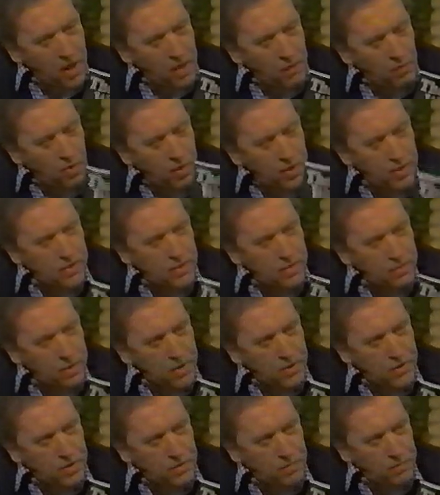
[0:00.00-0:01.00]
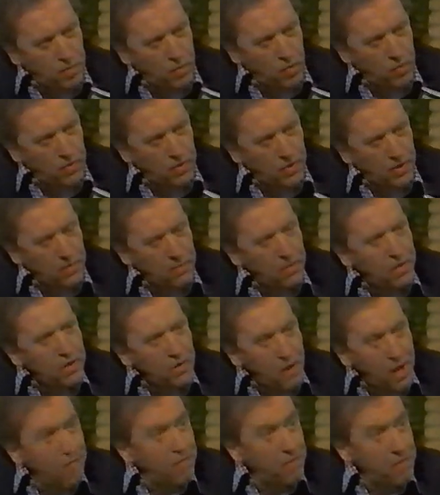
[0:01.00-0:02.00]
What is the most important thing about you?
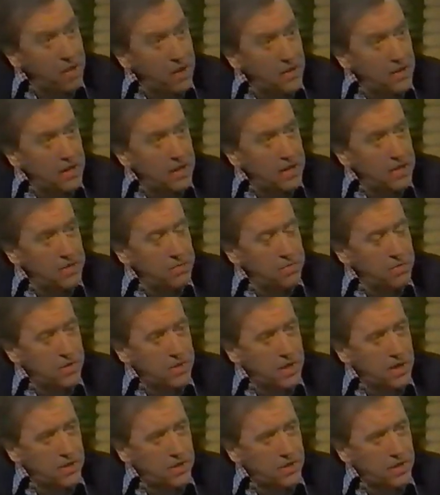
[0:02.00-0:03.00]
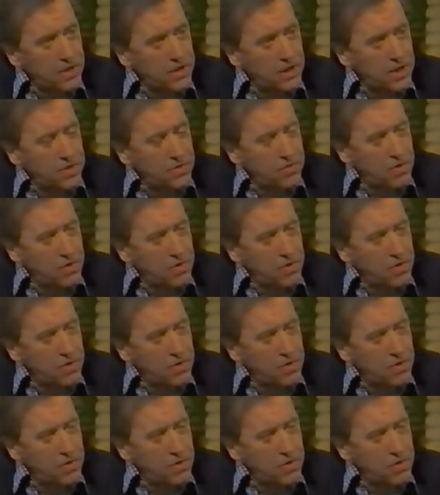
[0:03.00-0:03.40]
Have about an 80% success